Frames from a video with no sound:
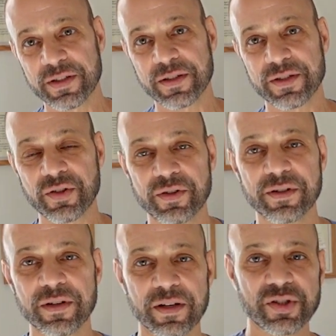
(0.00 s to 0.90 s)
It's a
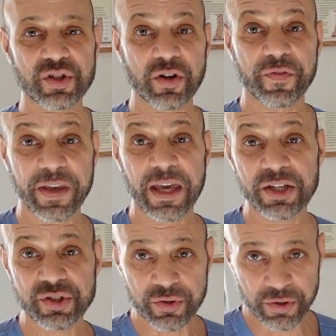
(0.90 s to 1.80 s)
certain
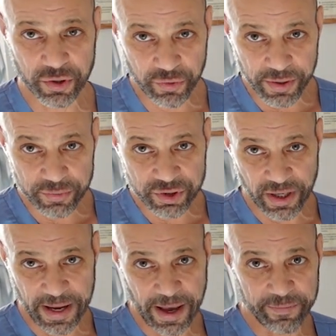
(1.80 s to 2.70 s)
certification or degree, which
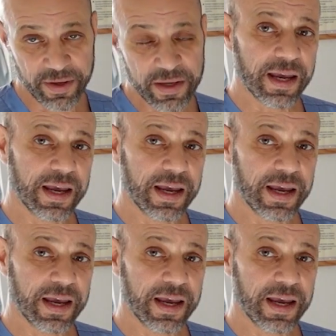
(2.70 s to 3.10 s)
I have.